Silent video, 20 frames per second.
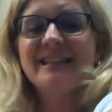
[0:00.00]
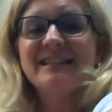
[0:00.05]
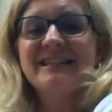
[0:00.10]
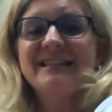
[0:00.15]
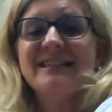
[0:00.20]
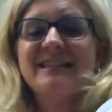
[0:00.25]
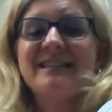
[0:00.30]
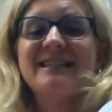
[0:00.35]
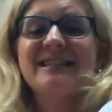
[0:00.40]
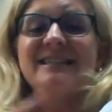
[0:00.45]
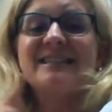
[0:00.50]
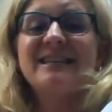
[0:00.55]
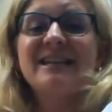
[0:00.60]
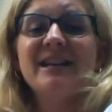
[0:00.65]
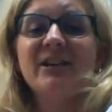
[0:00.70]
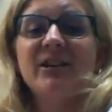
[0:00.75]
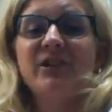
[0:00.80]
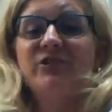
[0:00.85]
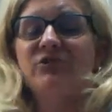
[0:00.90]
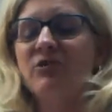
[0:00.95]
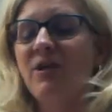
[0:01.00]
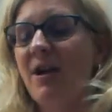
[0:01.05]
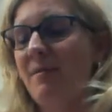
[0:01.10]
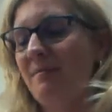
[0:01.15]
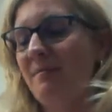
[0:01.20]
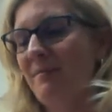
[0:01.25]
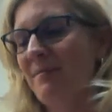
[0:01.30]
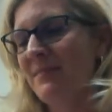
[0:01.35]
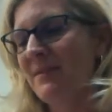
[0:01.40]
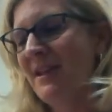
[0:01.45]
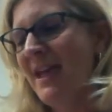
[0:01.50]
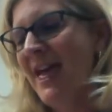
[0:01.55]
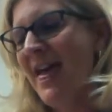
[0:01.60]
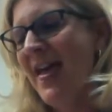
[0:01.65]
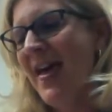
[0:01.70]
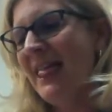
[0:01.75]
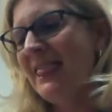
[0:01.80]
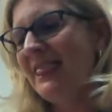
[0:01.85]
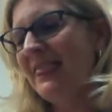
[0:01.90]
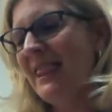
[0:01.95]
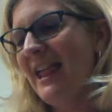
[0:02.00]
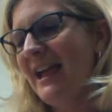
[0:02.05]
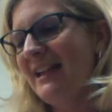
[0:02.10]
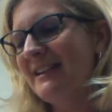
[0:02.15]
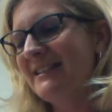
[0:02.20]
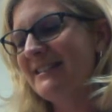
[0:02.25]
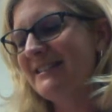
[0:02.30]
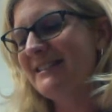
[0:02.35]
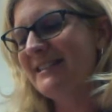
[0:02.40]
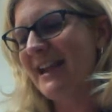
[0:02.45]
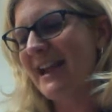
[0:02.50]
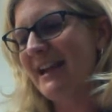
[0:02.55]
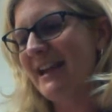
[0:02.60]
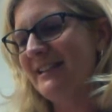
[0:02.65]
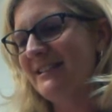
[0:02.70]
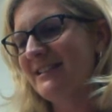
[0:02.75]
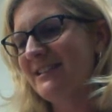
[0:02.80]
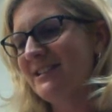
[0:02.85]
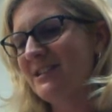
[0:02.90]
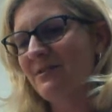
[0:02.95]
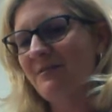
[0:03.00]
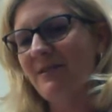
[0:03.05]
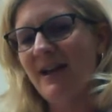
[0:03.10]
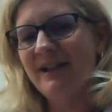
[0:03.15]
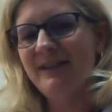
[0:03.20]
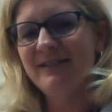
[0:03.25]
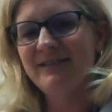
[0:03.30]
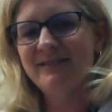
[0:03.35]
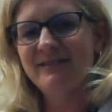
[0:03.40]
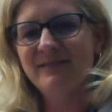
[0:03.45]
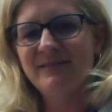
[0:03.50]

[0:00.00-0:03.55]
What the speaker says: steel drum. Let's dance to it.